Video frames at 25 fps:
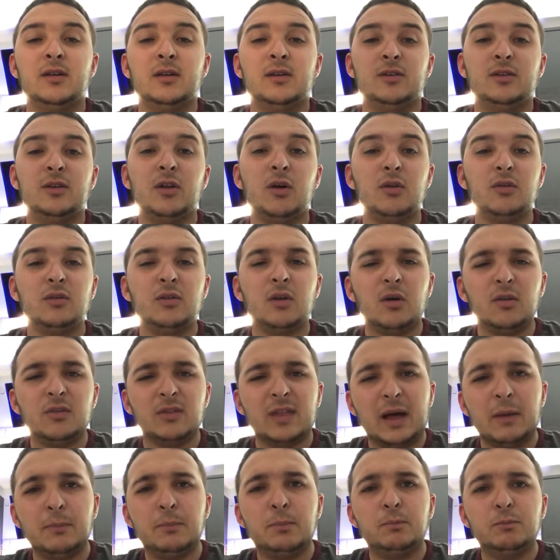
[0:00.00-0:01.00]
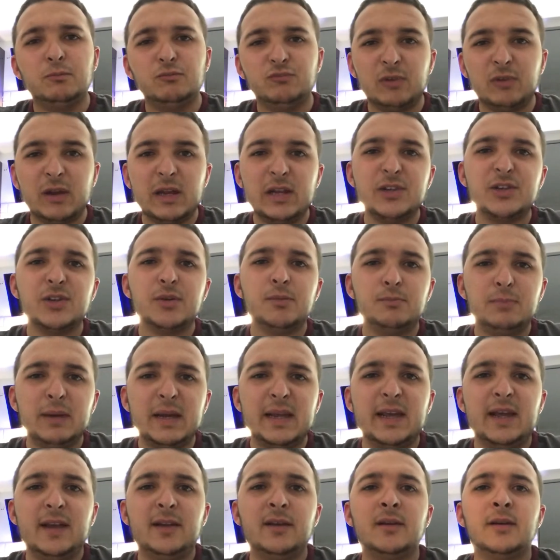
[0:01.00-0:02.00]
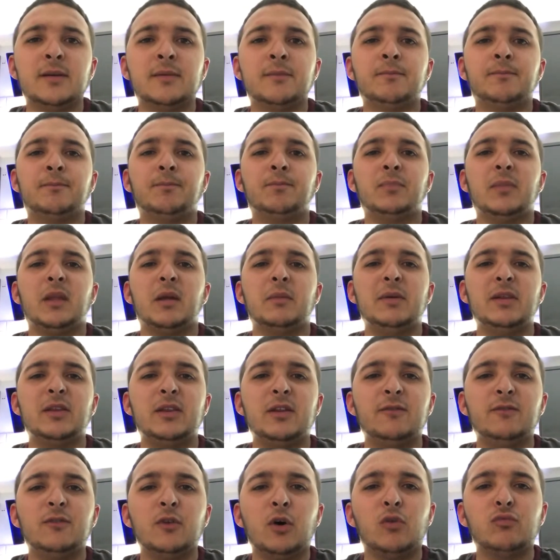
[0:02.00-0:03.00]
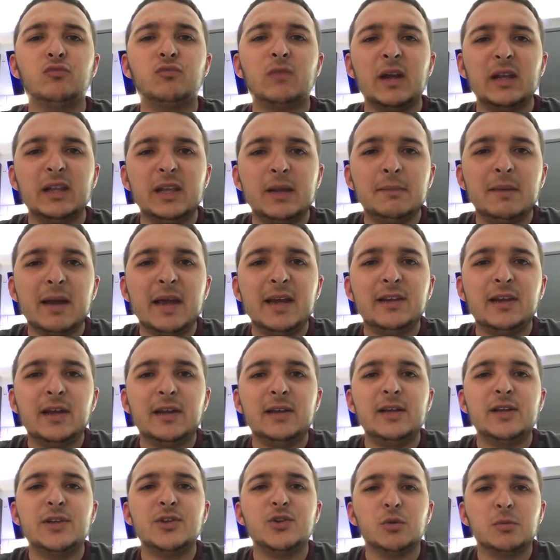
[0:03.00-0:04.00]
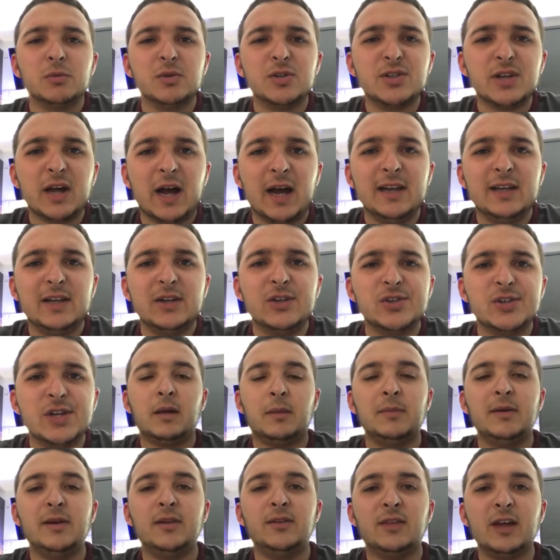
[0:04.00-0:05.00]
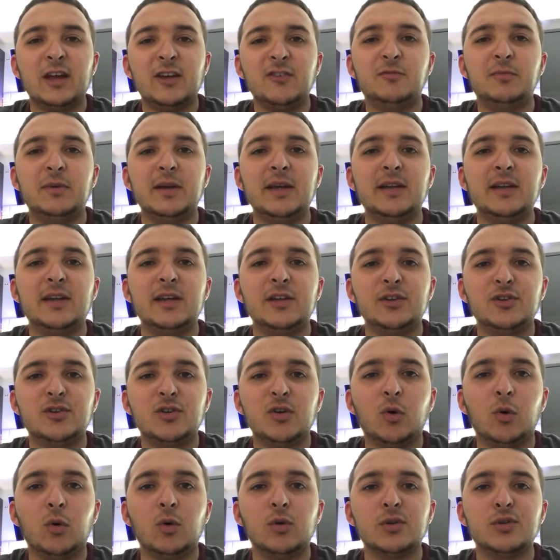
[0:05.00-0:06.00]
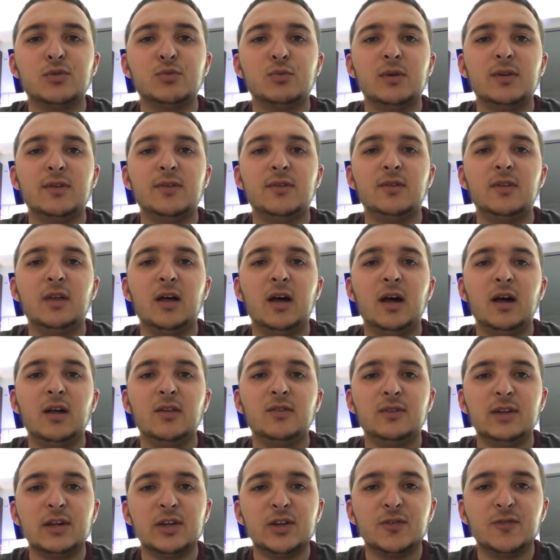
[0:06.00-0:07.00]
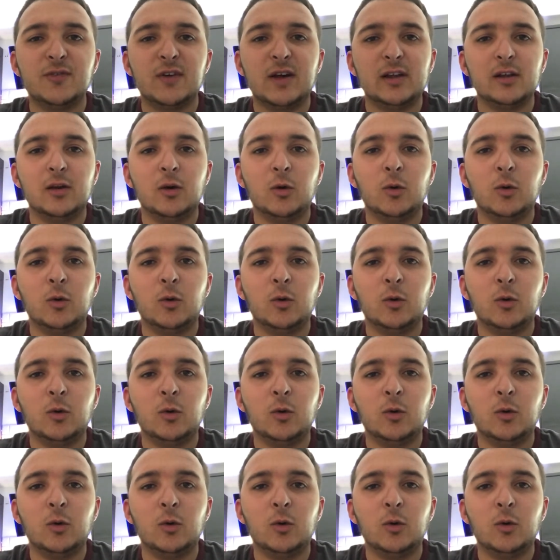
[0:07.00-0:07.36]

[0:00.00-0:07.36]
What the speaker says: not that reason being. I mean, they've not really made any summer signings. I mean, they've been in talks with this fellow,